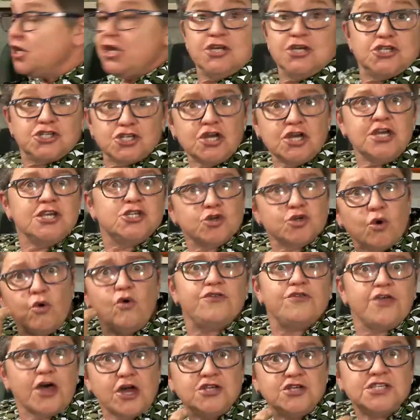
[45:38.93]
So it's
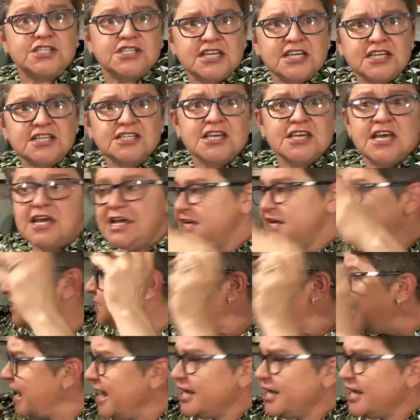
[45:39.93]
all those things. It's the